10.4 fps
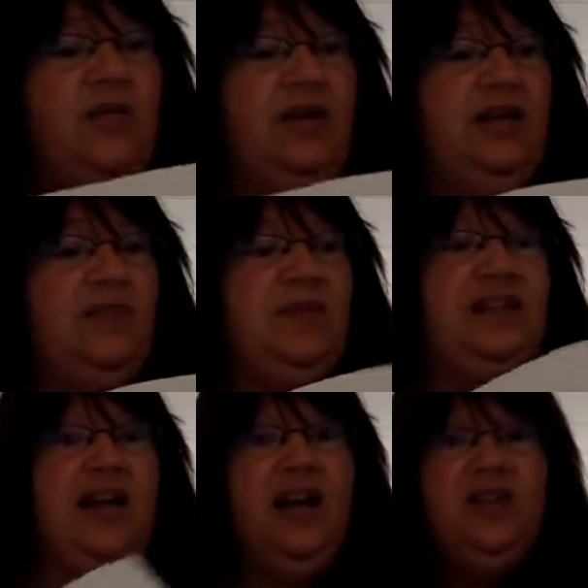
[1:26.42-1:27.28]
One kid
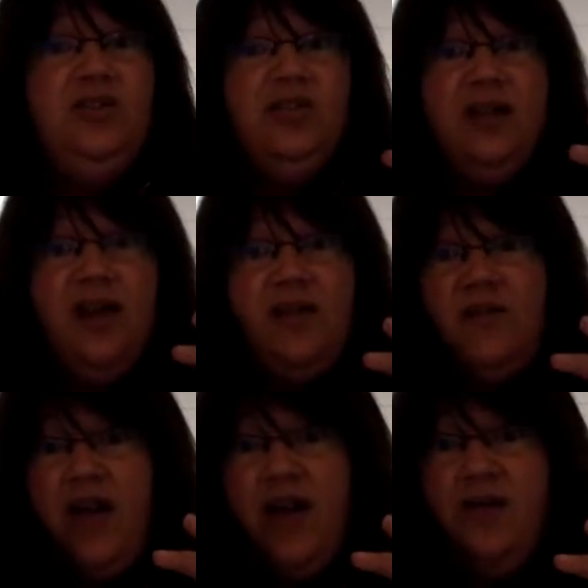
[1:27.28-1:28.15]
might say, I'll do the high
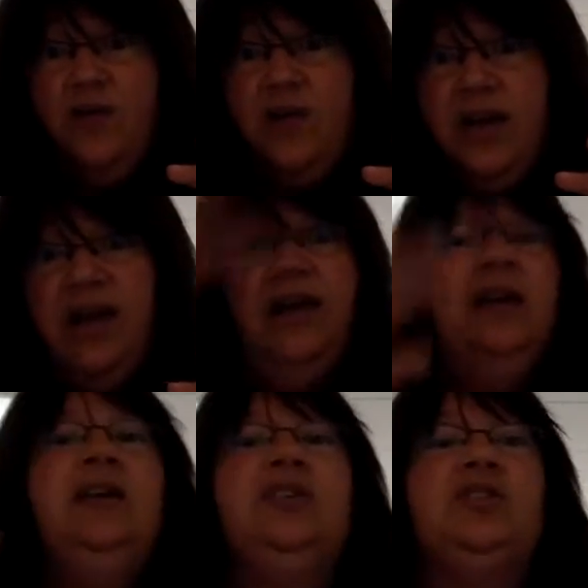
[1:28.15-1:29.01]
five. Okay.
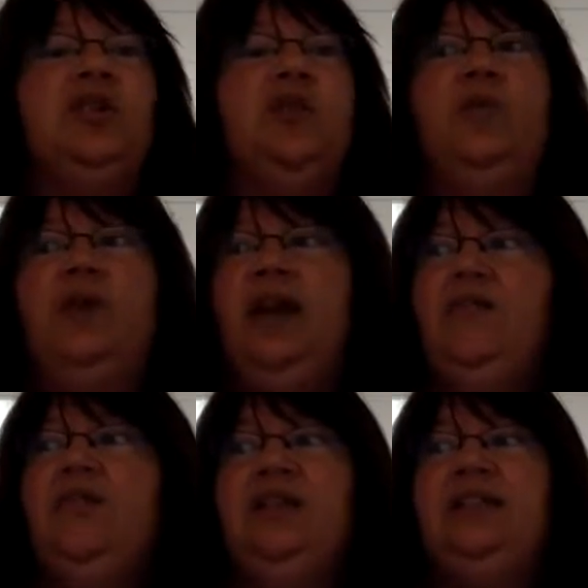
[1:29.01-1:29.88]
So
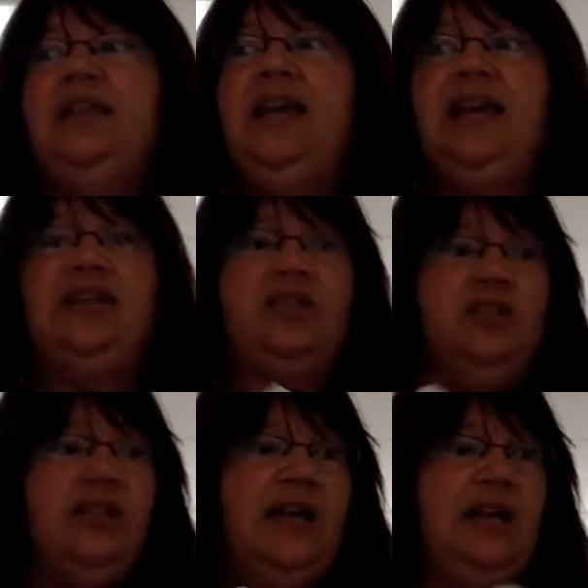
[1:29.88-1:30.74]
whatever it takes,
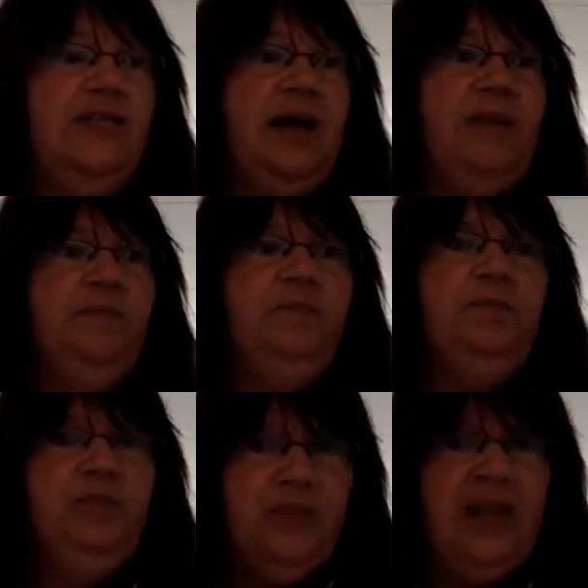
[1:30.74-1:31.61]
you'll line them up,
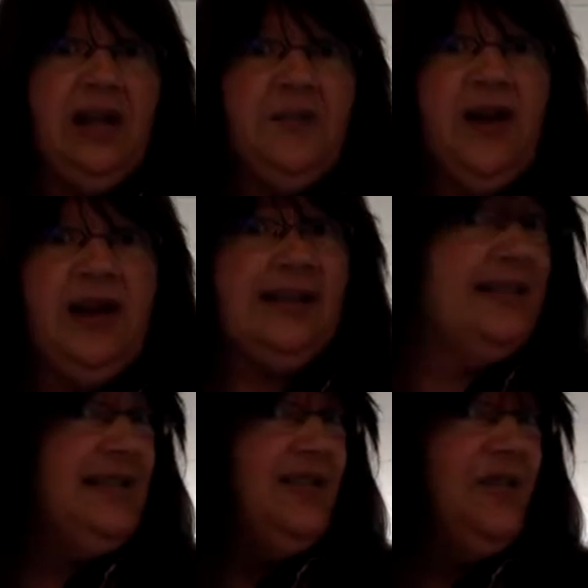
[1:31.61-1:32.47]
let them
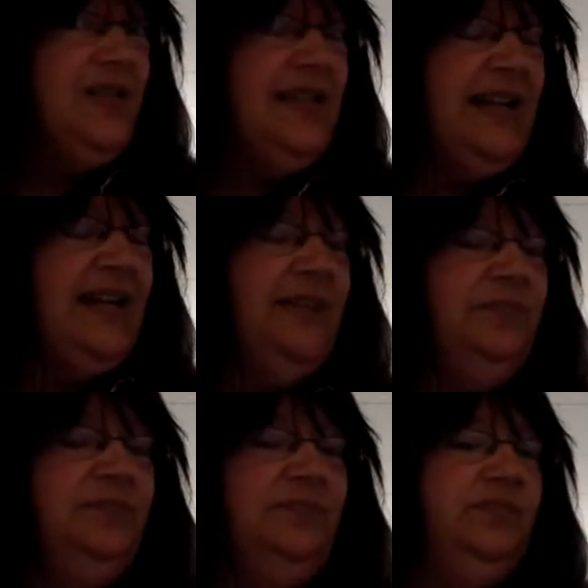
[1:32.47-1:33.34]
practice it for a second,
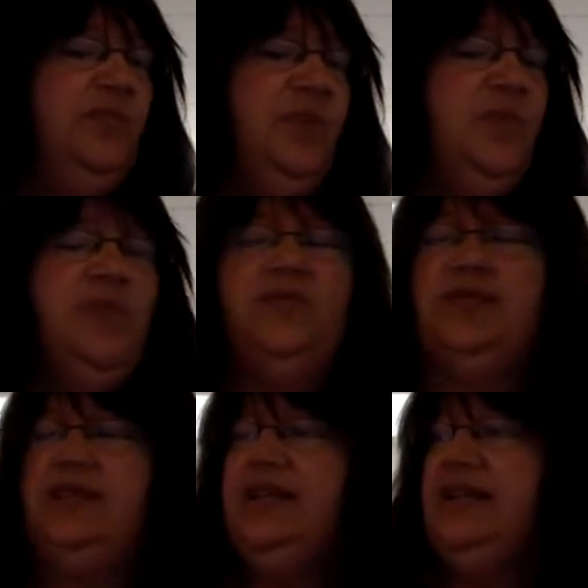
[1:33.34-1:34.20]
their
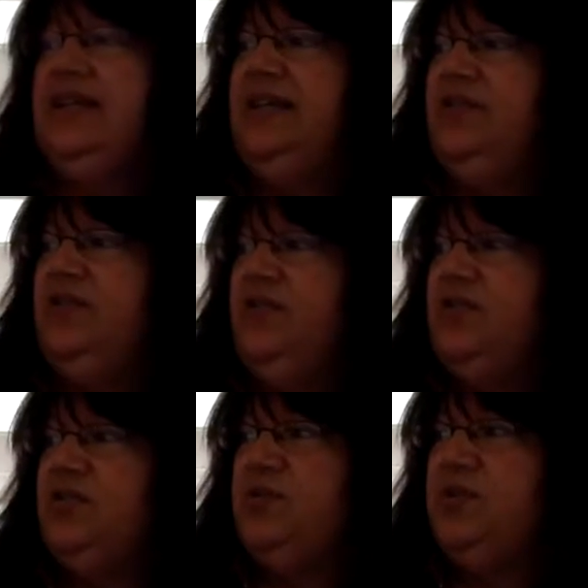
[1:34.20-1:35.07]
moves, and then give the
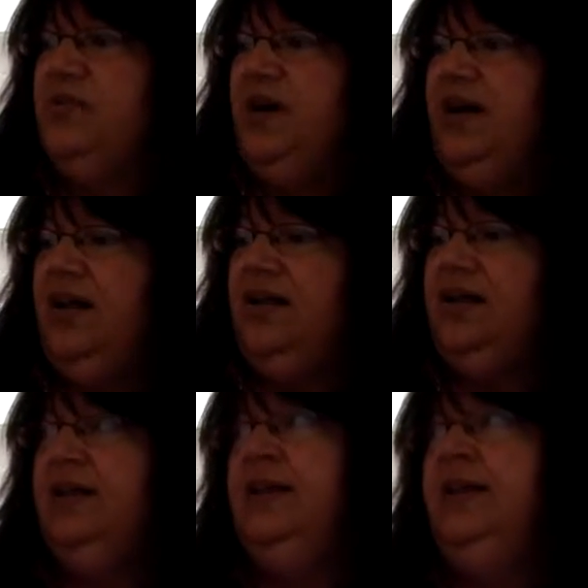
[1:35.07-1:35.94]
first one the ball,
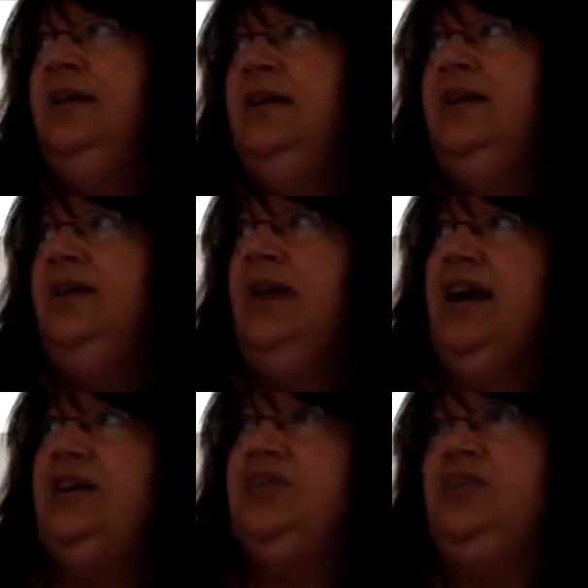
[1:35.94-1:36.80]
and their
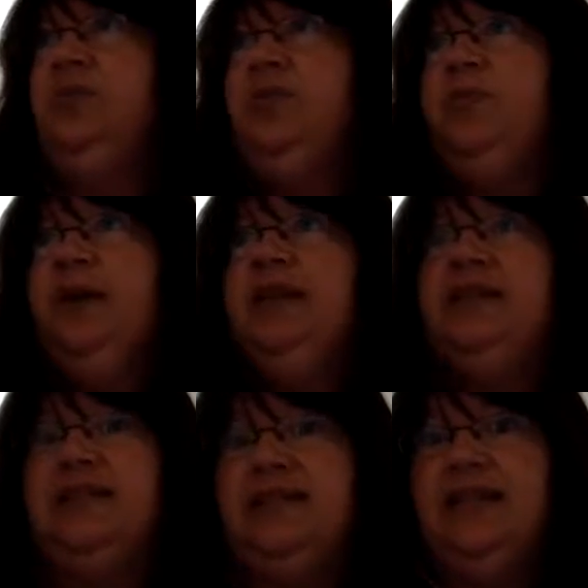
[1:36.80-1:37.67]
action will propel
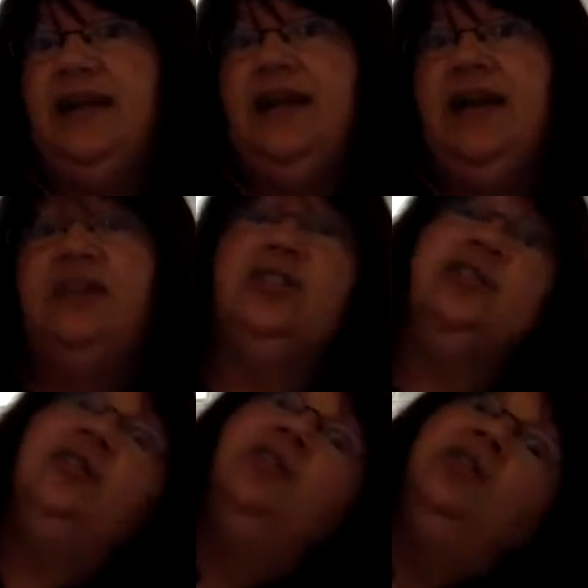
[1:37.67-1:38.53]
to the second action, to the